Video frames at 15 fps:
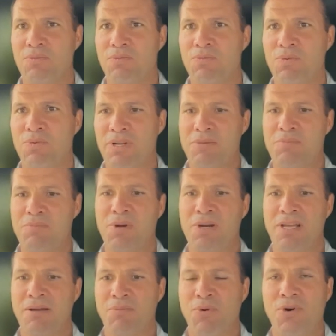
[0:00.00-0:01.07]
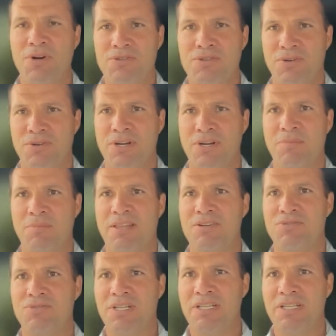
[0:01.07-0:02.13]
really putting a moratorium on the
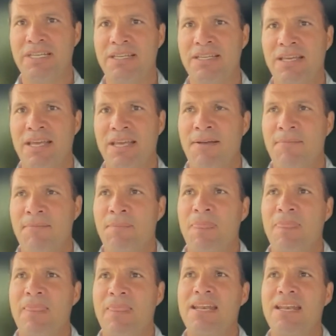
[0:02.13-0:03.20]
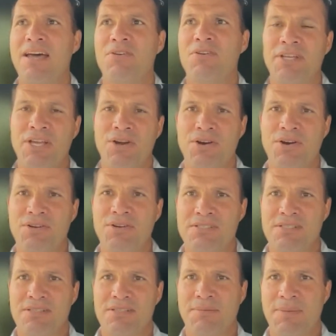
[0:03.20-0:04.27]
drilling, that not only
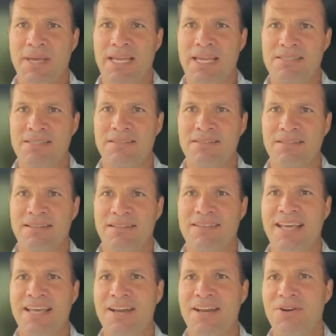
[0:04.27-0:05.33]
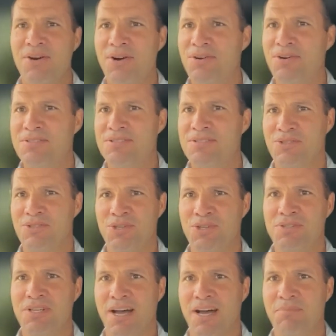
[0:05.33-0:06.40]
hurts the basin, that hurts
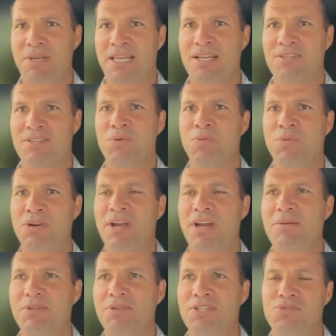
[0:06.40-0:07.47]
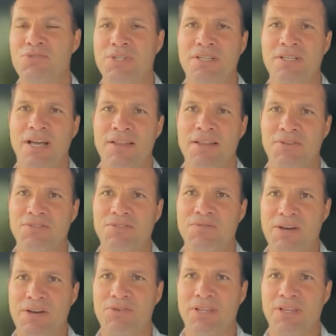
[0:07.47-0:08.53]
Utah because when we're able to drill on those
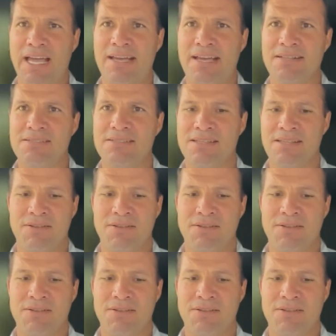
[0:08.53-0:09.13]
federal lands,